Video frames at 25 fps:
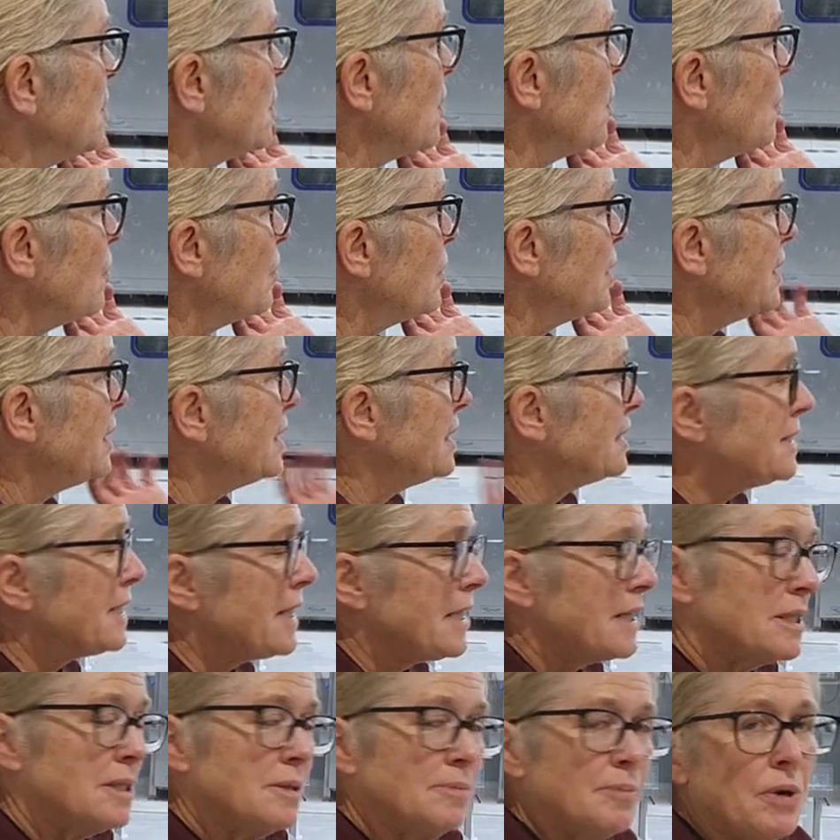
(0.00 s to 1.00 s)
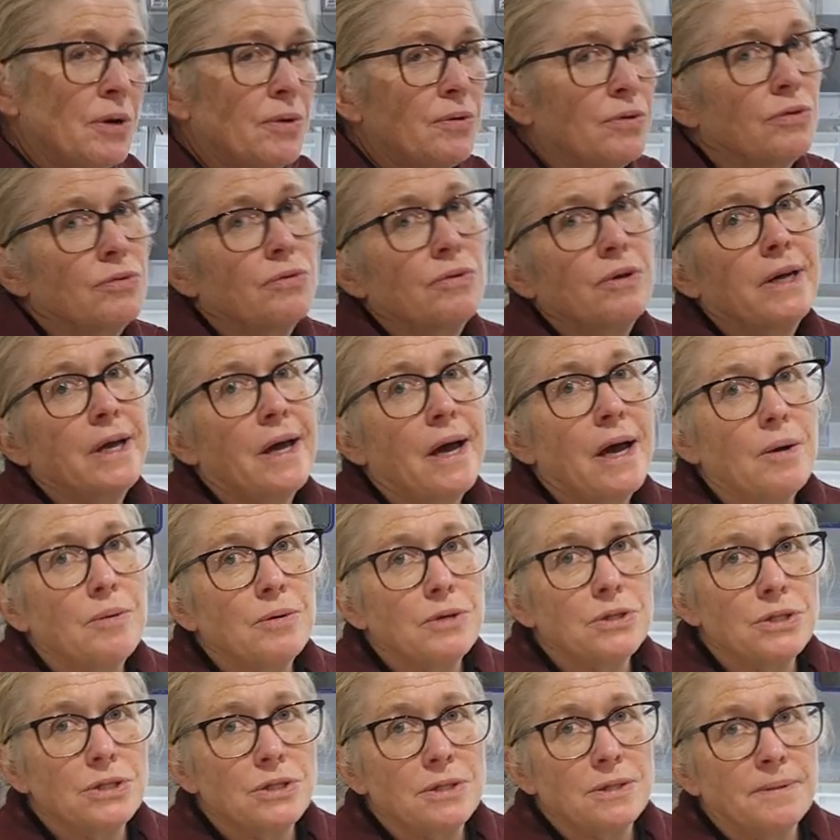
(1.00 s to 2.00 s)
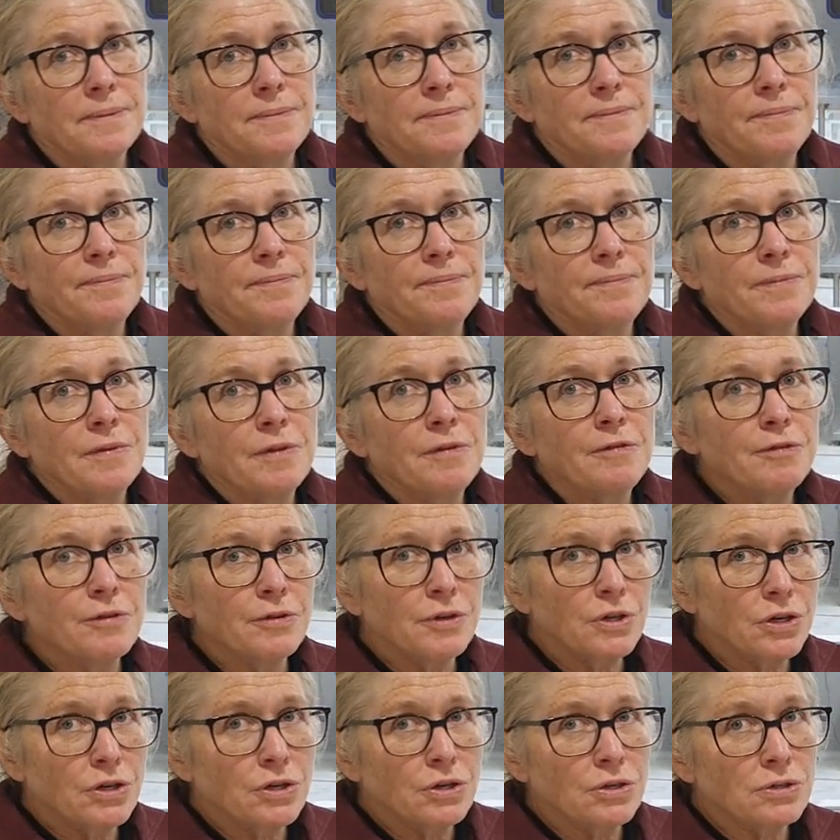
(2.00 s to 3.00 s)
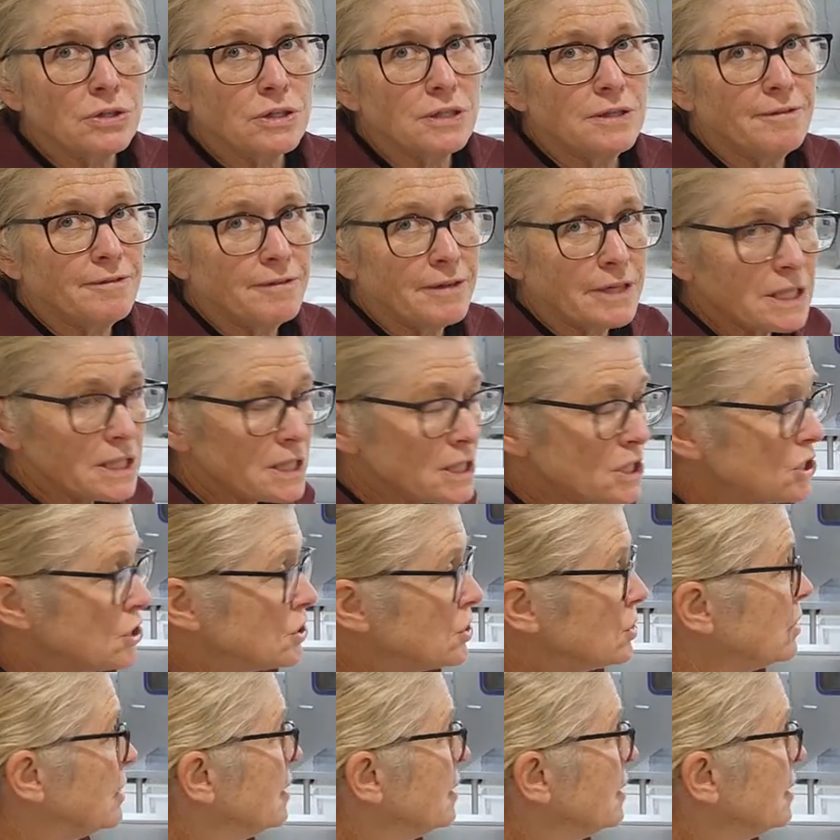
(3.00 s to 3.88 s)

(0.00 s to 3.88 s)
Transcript: is loaded, it takes about 3 hours for the cook to finish.